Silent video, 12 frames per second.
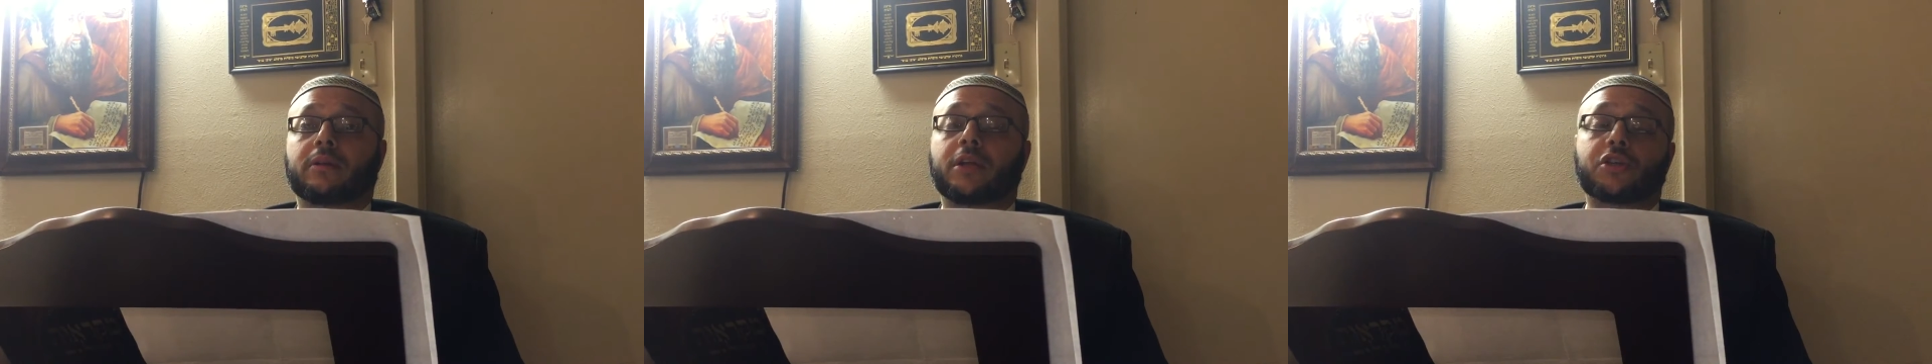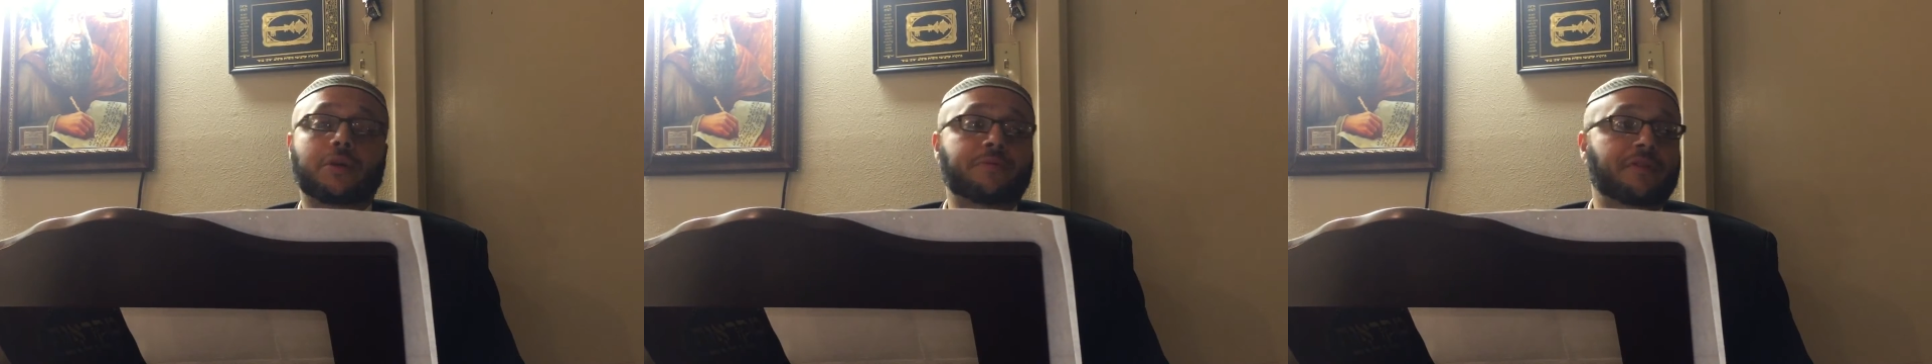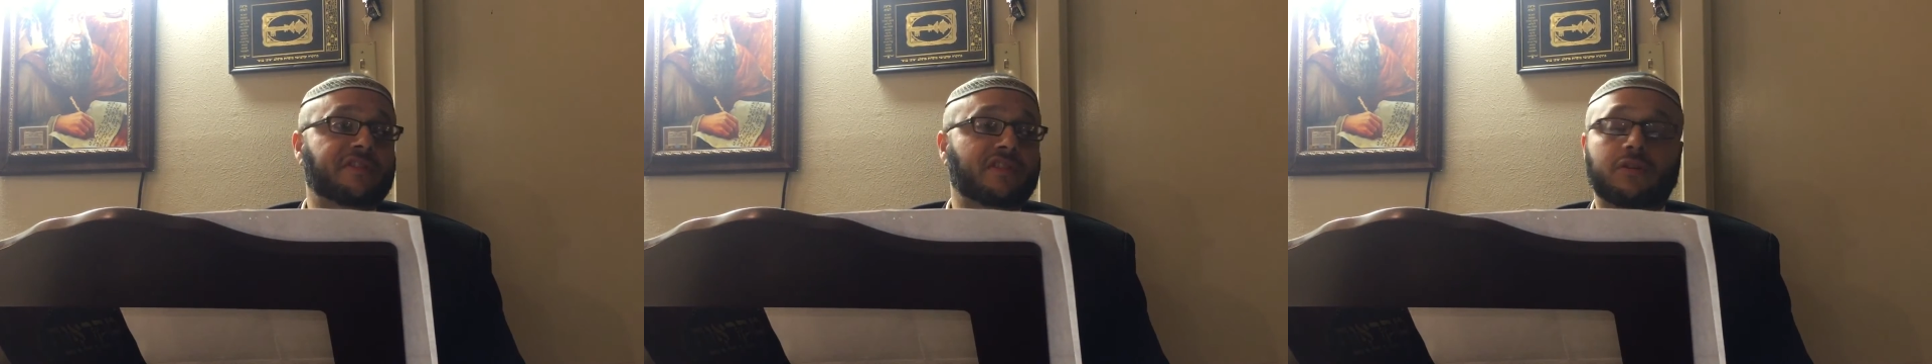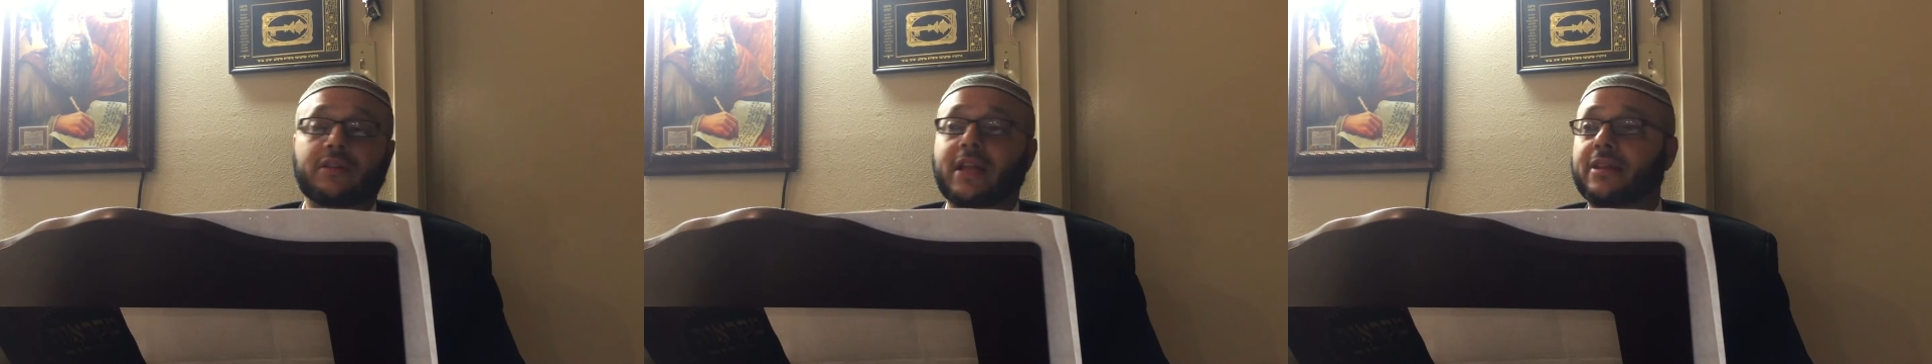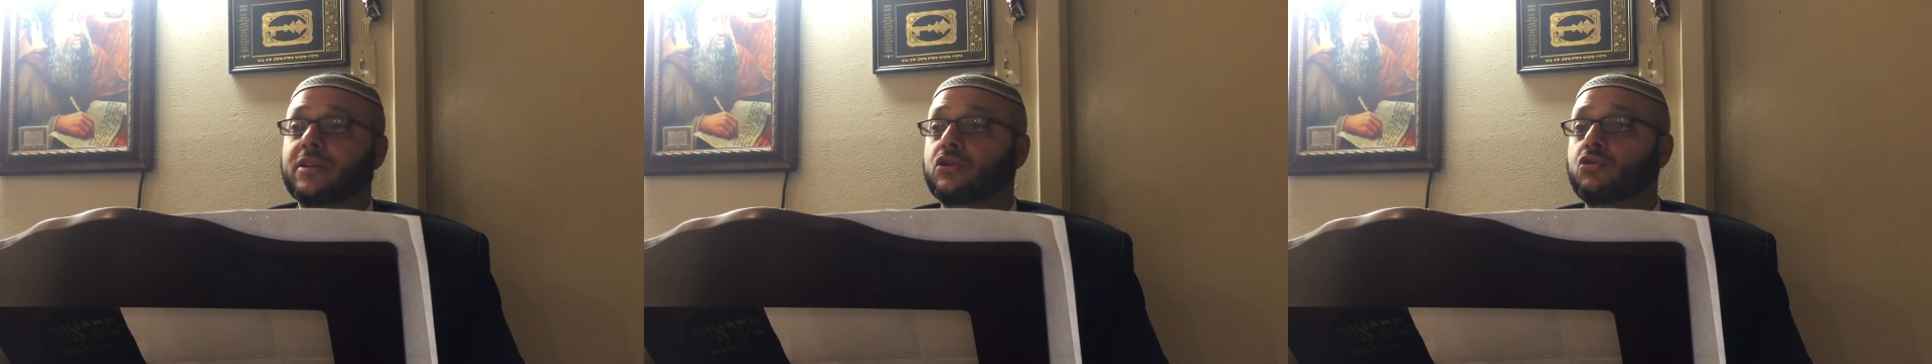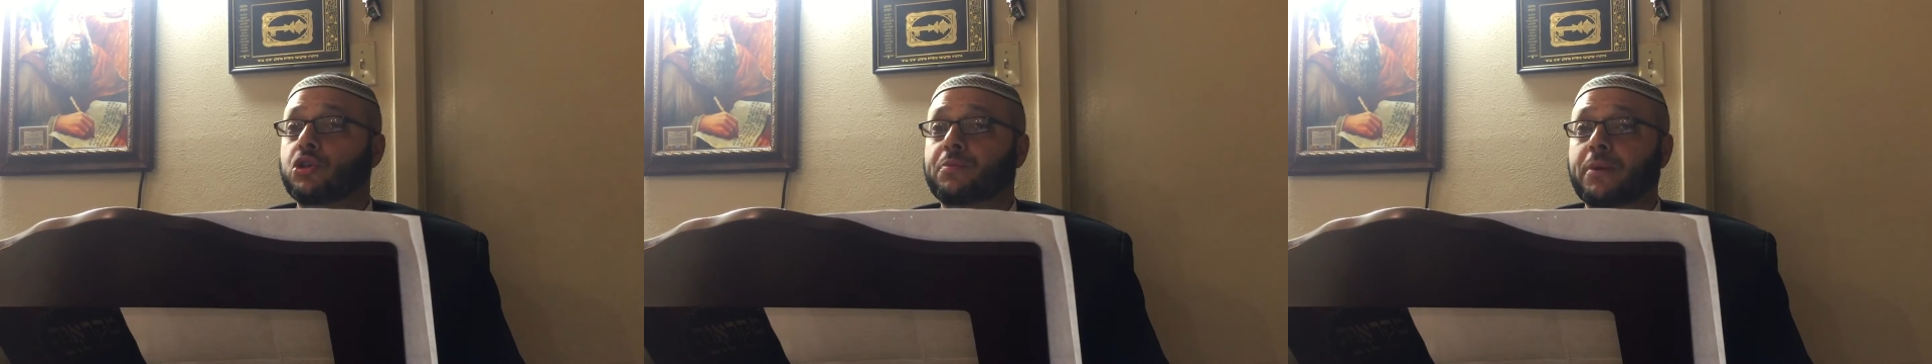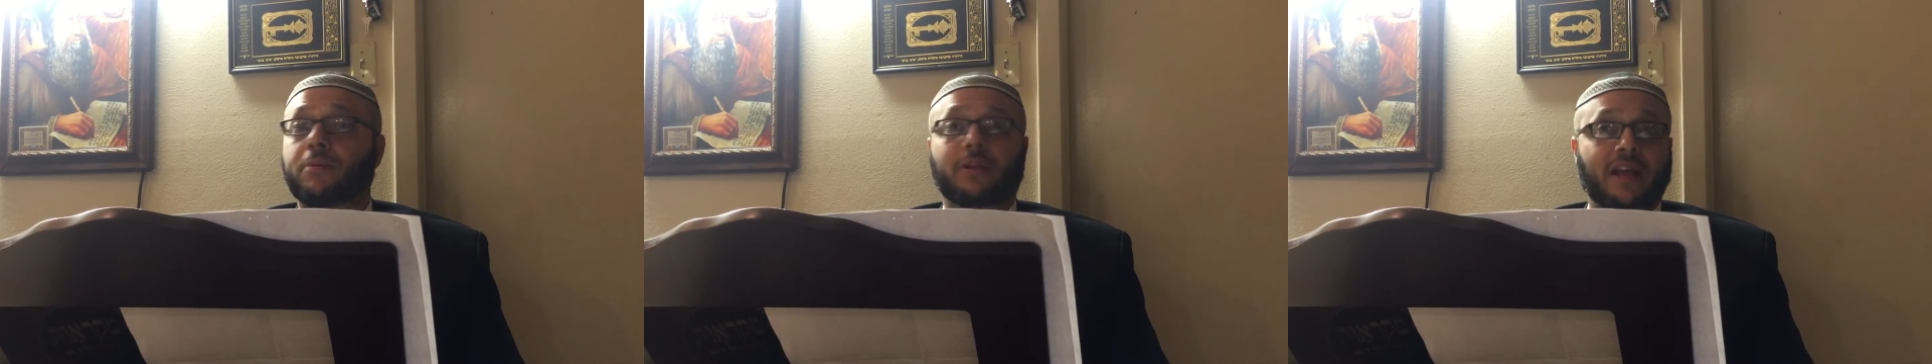The Egyptians learned that the Jewish people